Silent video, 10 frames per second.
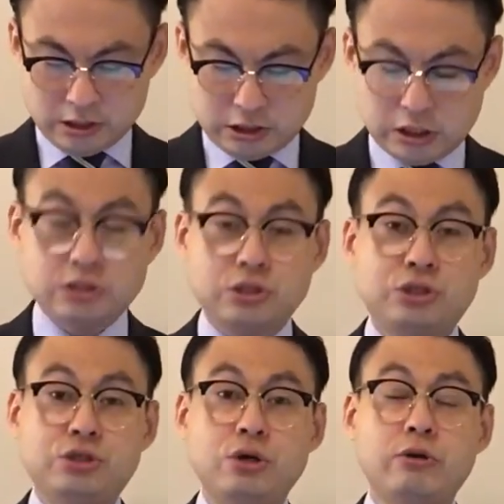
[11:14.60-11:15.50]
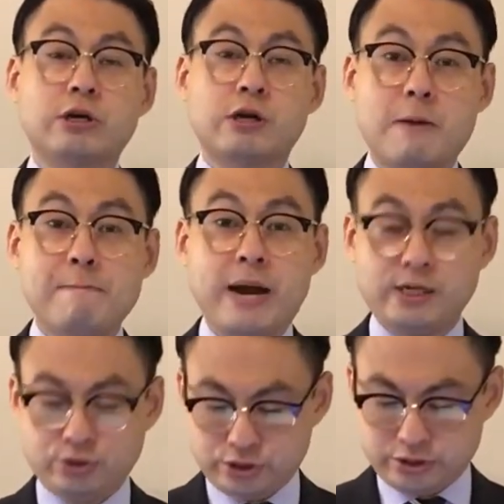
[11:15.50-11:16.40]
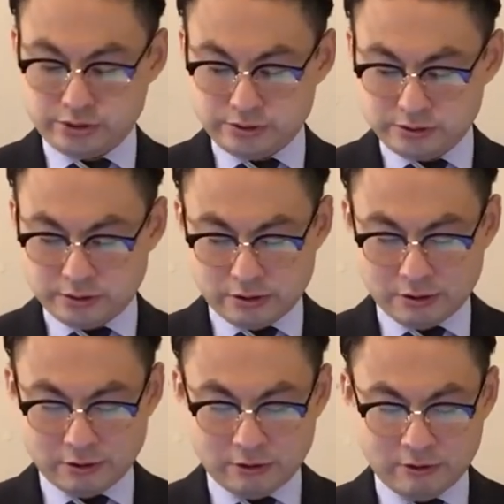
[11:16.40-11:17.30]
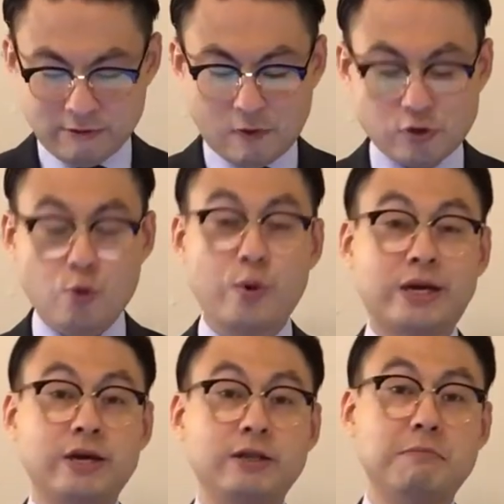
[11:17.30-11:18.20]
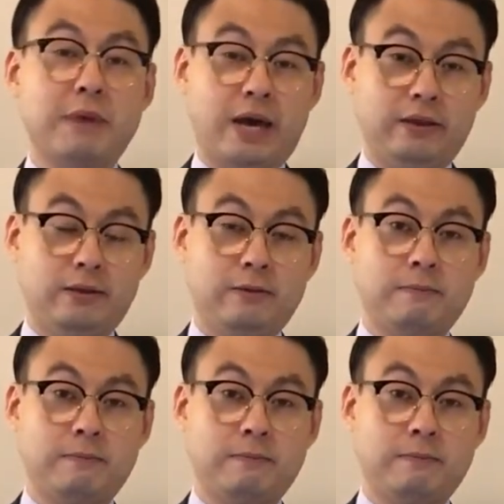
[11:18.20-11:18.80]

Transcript: Jesus showed compassion for the weakened man.